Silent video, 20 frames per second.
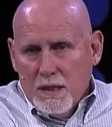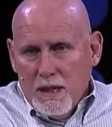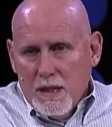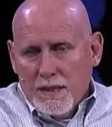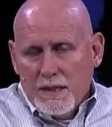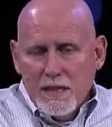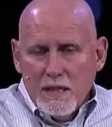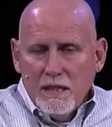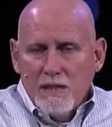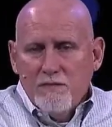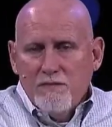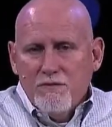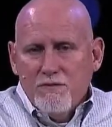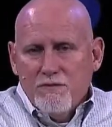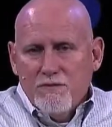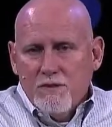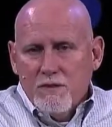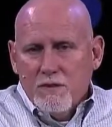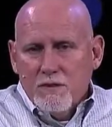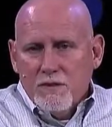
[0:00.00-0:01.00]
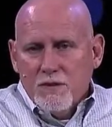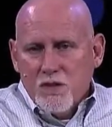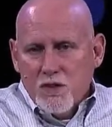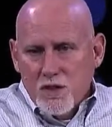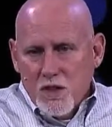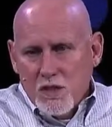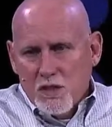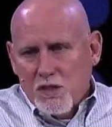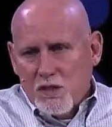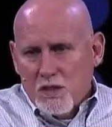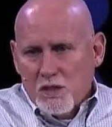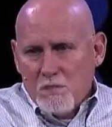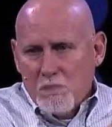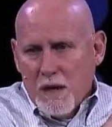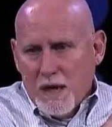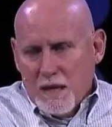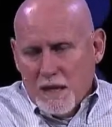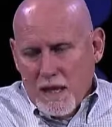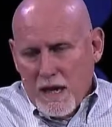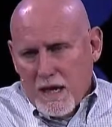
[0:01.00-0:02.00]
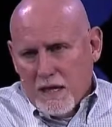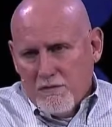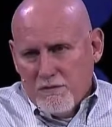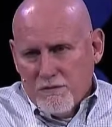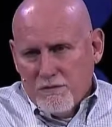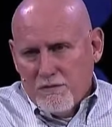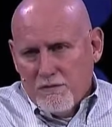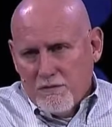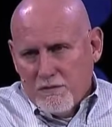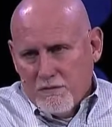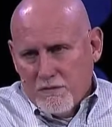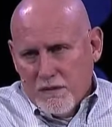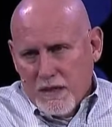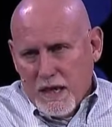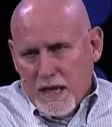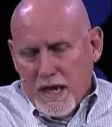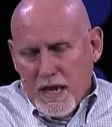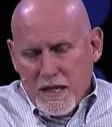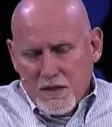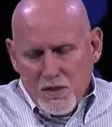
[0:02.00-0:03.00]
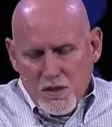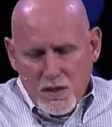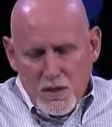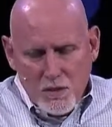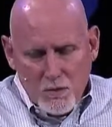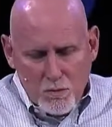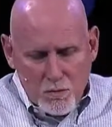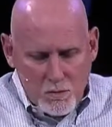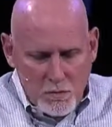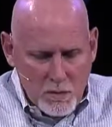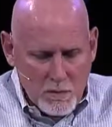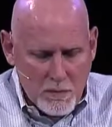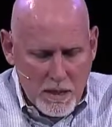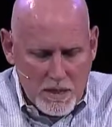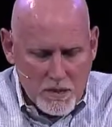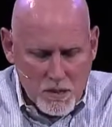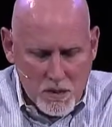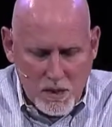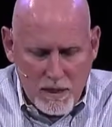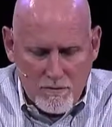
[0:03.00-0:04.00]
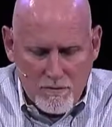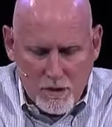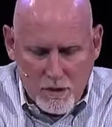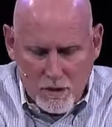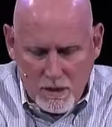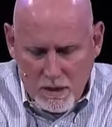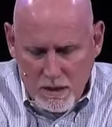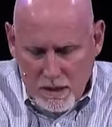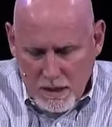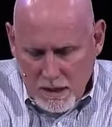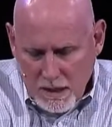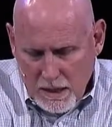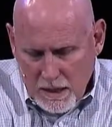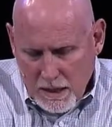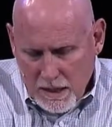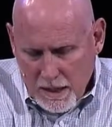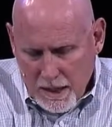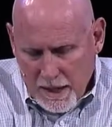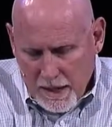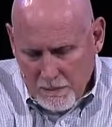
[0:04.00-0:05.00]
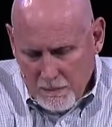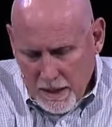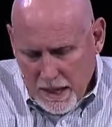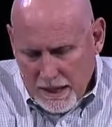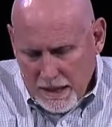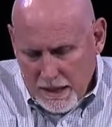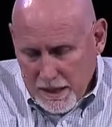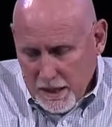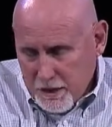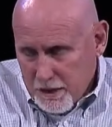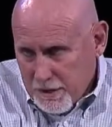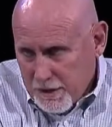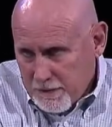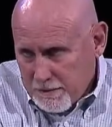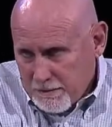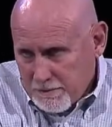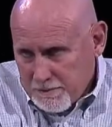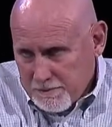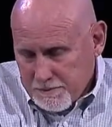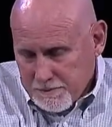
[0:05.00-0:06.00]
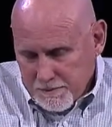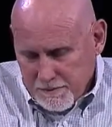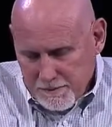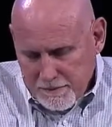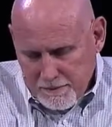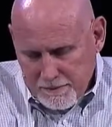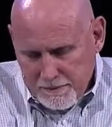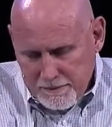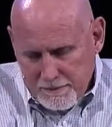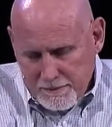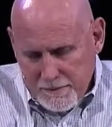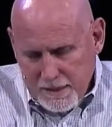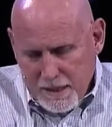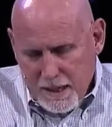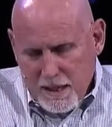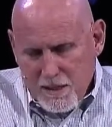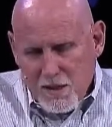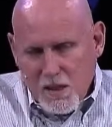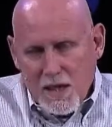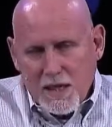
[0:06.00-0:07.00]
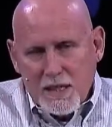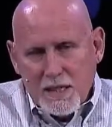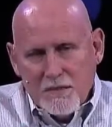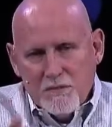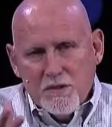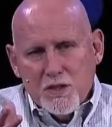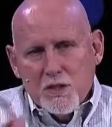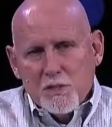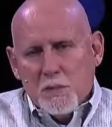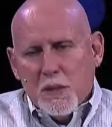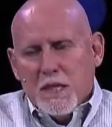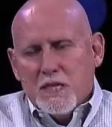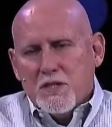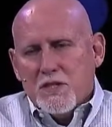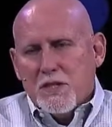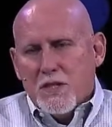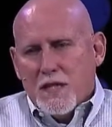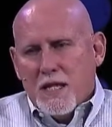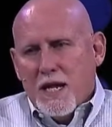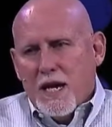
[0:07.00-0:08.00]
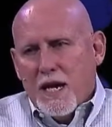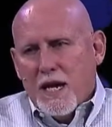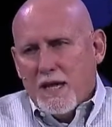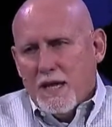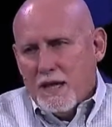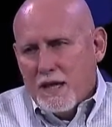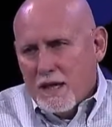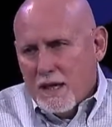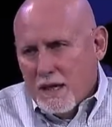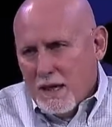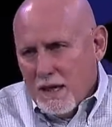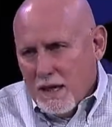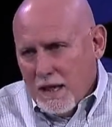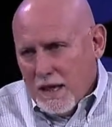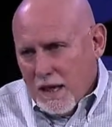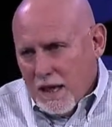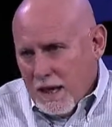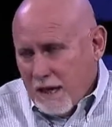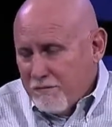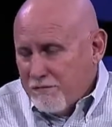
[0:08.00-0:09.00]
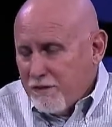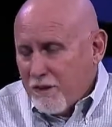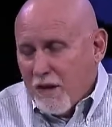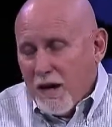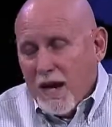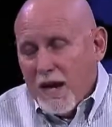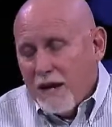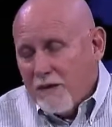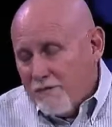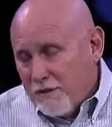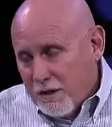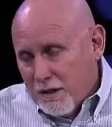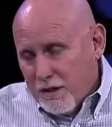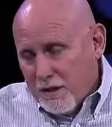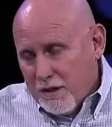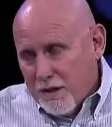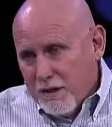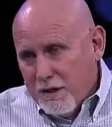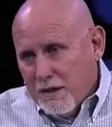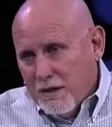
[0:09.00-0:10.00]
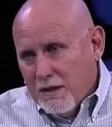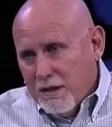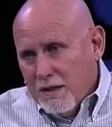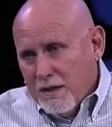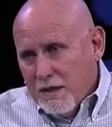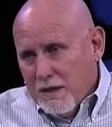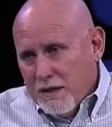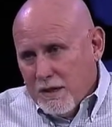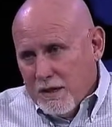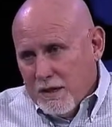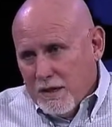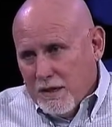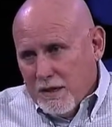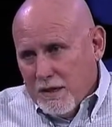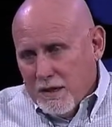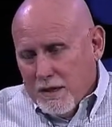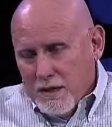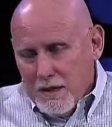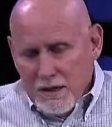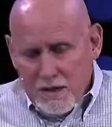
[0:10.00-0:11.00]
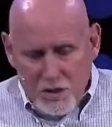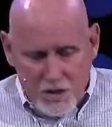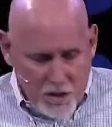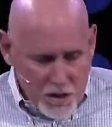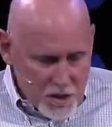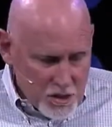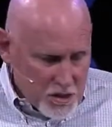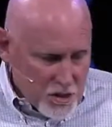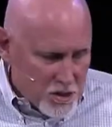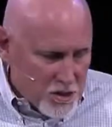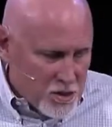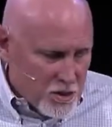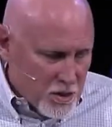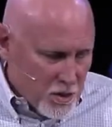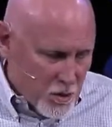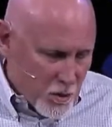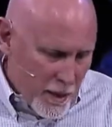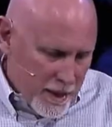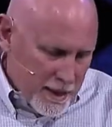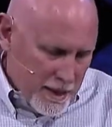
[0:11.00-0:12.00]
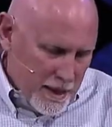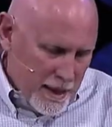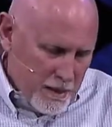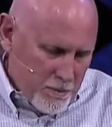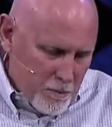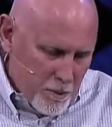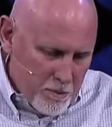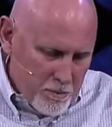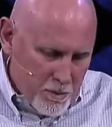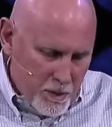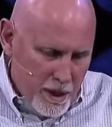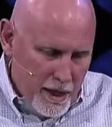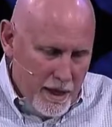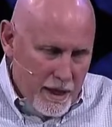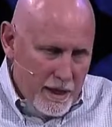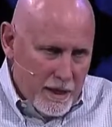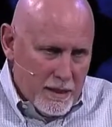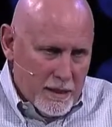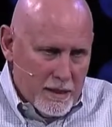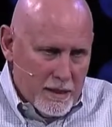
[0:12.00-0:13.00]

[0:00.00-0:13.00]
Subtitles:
I give Jesus my life. I ask that he would be my Savior and my leader as I leave this place today and forever. In Jesus' great name we pray.